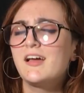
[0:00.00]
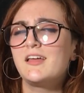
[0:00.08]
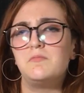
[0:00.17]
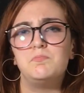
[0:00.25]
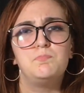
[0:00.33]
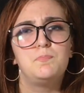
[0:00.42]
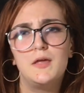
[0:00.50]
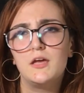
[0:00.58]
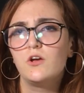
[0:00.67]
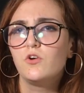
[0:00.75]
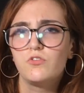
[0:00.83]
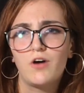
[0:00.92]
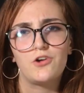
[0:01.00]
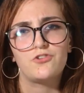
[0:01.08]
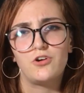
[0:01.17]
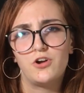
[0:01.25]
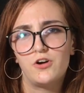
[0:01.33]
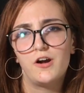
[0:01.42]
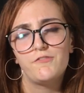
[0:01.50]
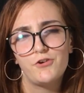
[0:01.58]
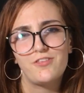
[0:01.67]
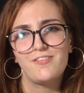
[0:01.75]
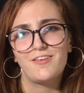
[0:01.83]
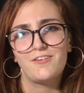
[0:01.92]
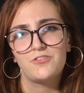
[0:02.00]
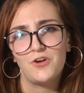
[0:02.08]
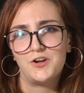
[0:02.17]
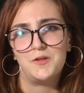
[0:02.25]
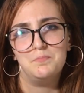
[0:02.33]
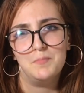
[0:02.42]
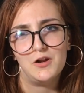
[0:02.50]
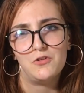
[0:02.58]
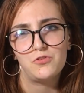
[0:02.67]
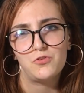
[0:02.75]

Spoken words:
I had a big crush on her ever since I started middle